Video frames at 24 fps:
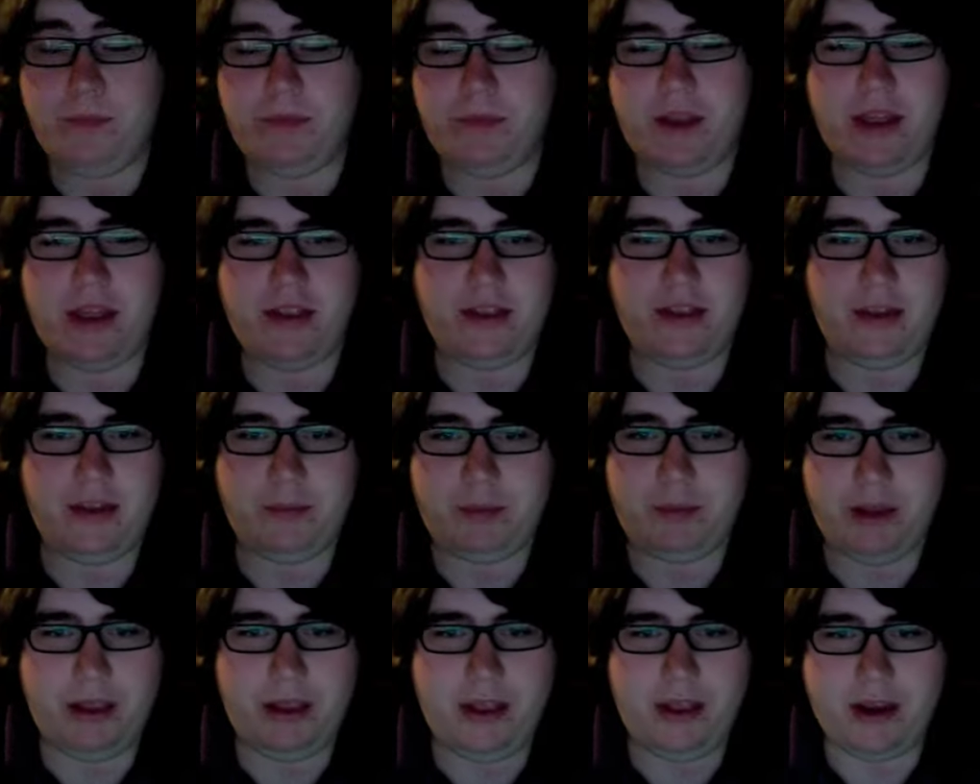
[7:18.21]
and then they
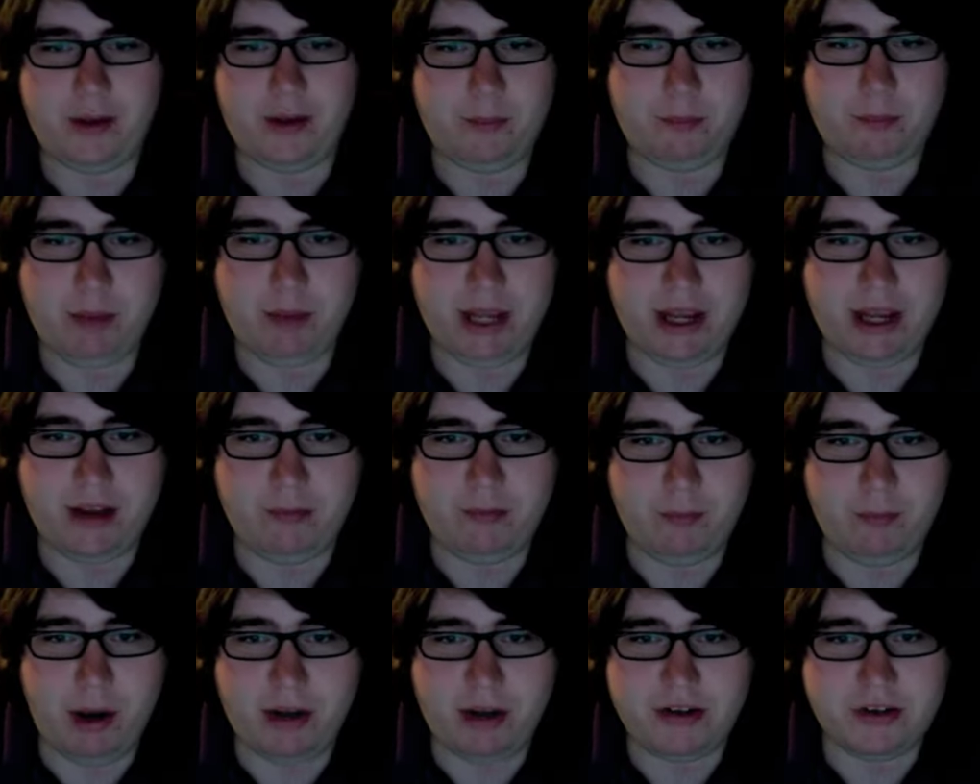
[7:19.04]
play like a big
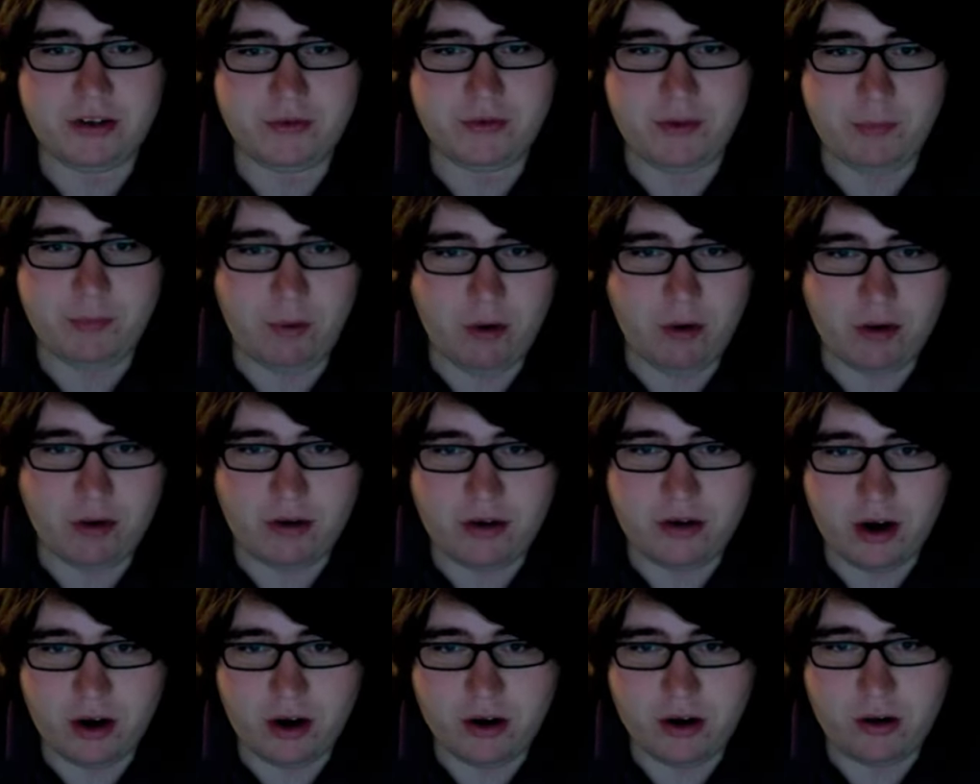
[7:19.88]
Monster Reborn or
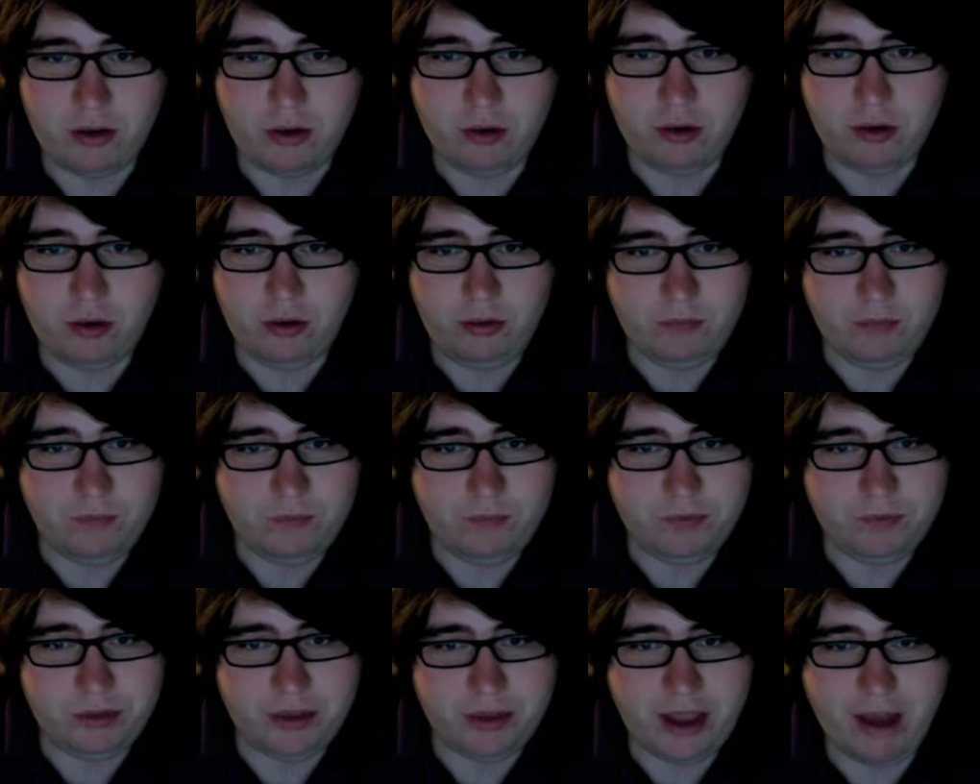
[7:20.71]
Dark Hole,
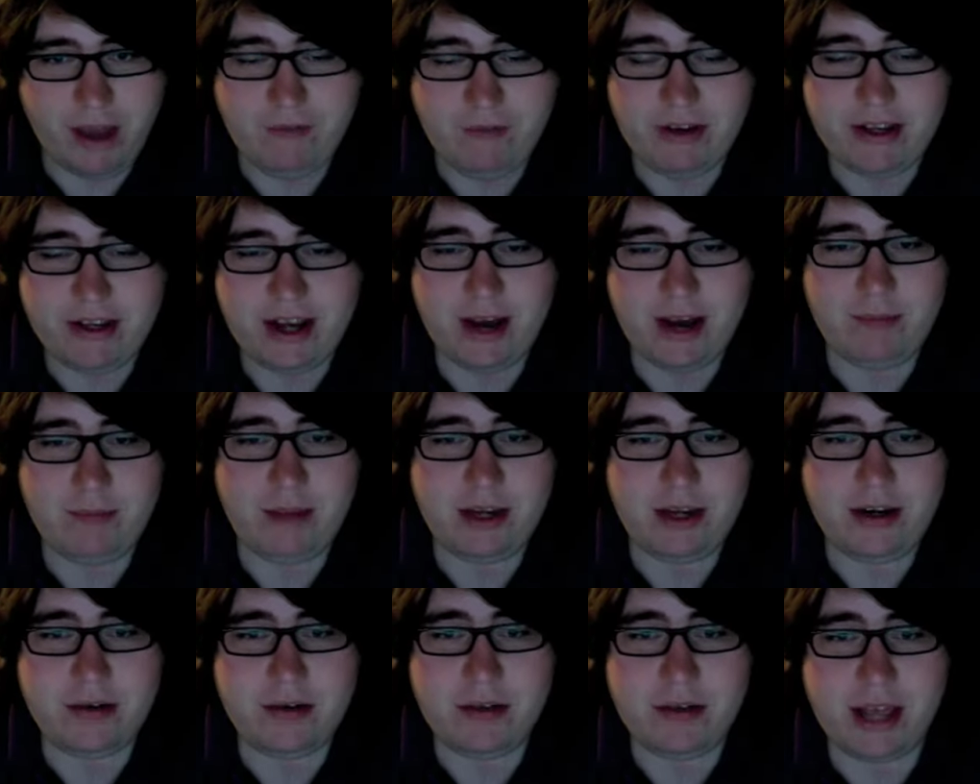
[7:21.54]
every time
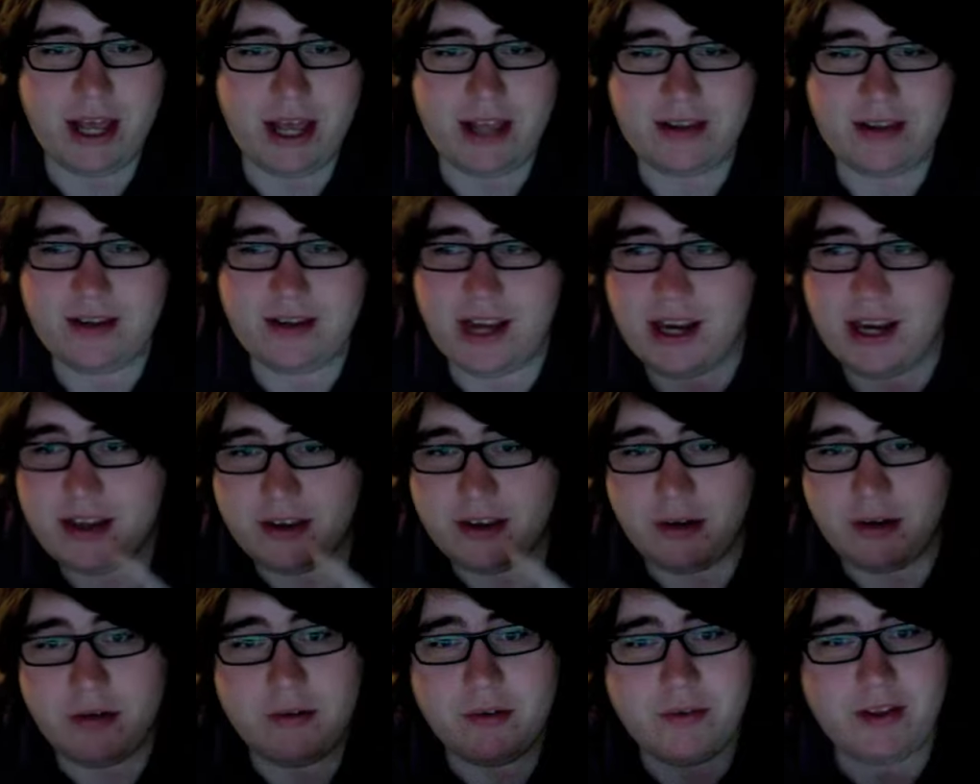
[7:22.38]
they do that, take
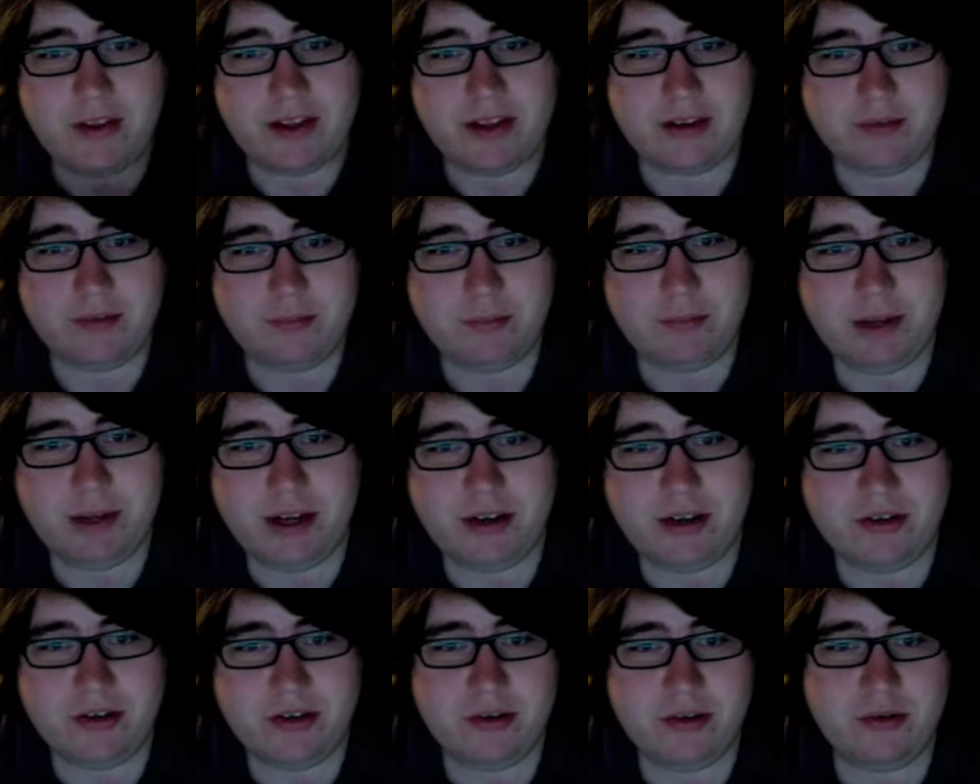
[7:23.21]
note of it,
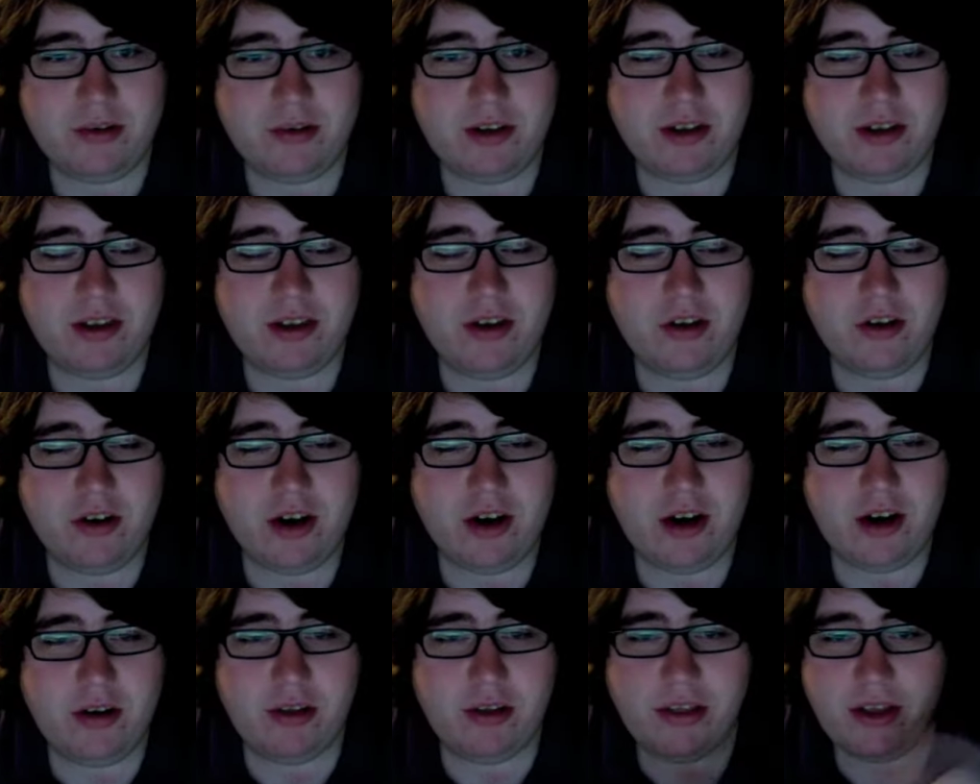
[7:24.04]
because you're gonna
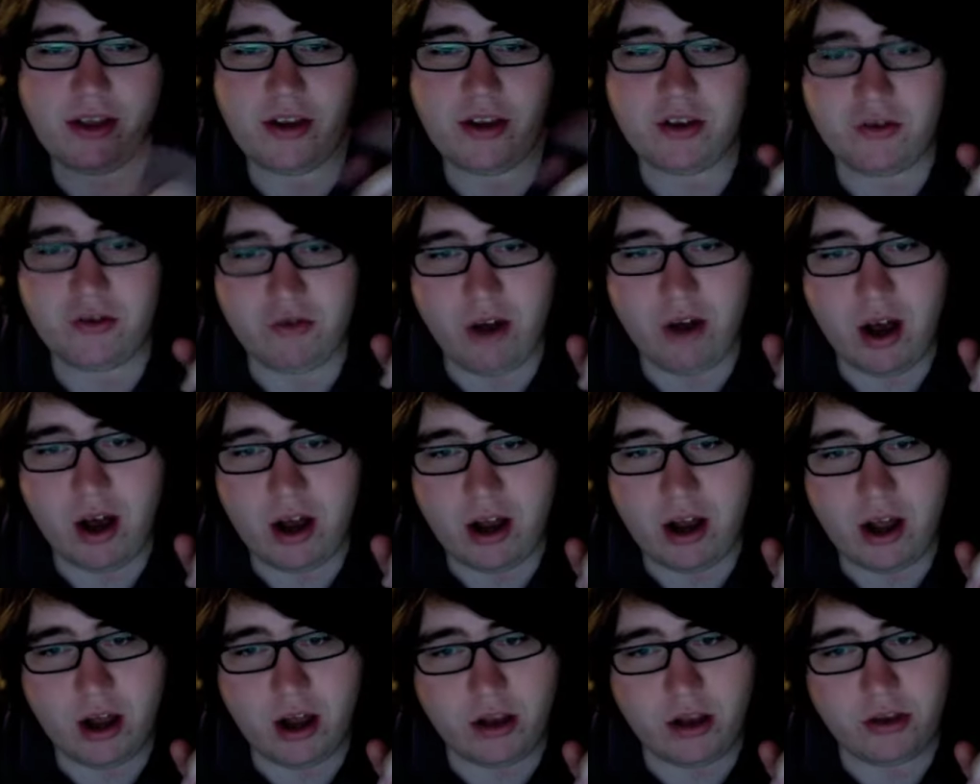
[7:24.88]
know that they
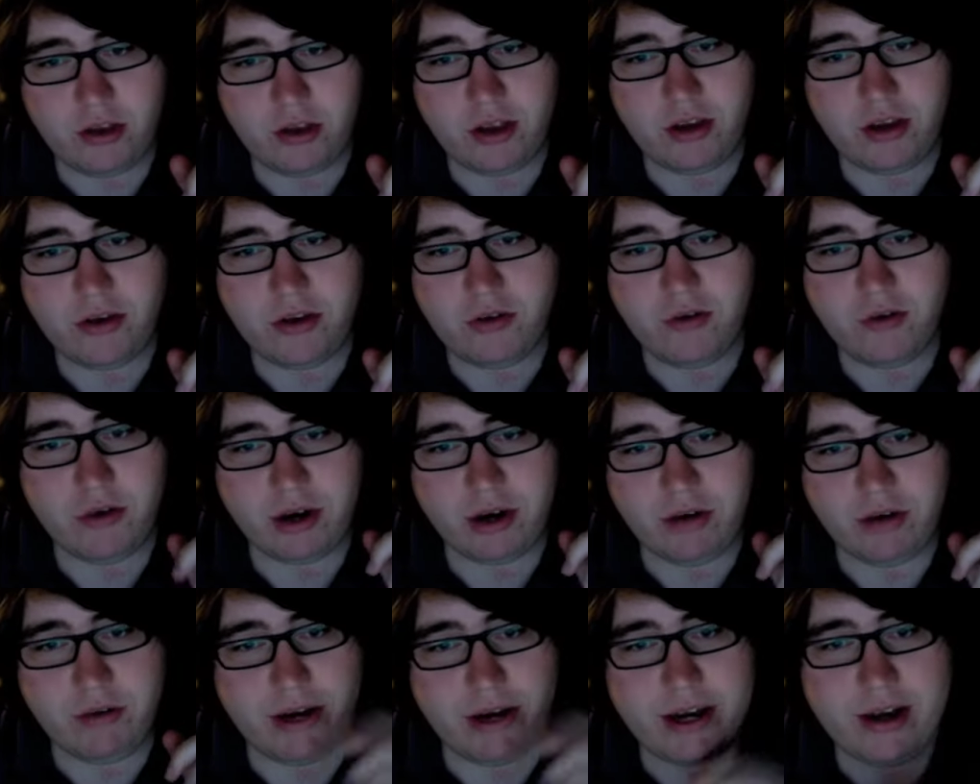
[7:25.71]
just drew a
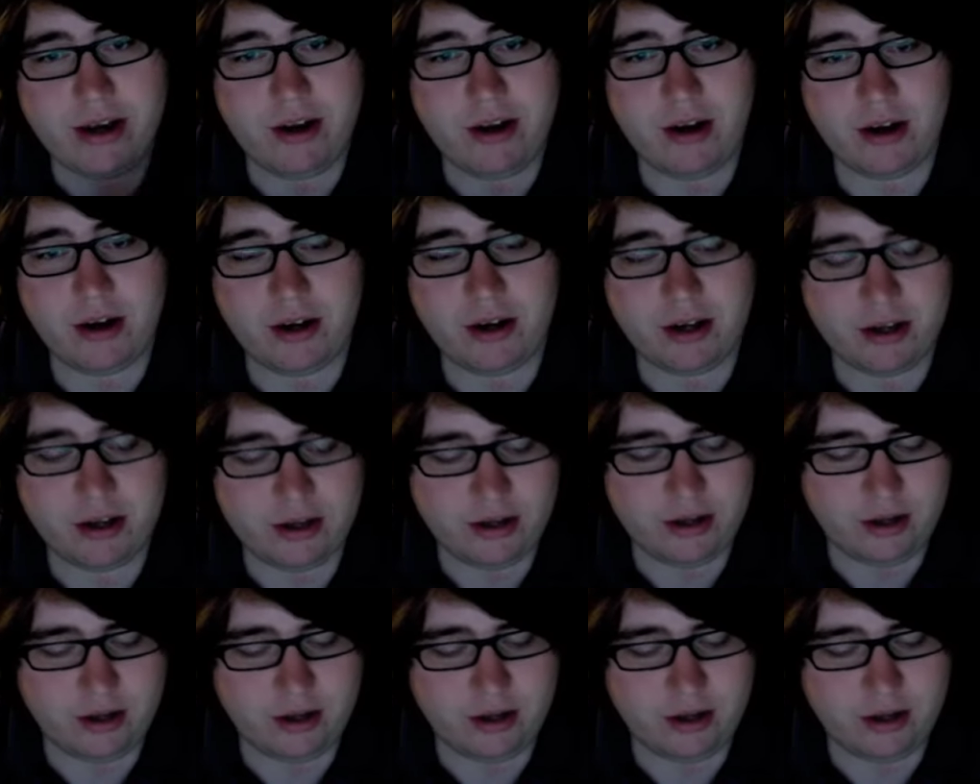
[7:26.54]
great card.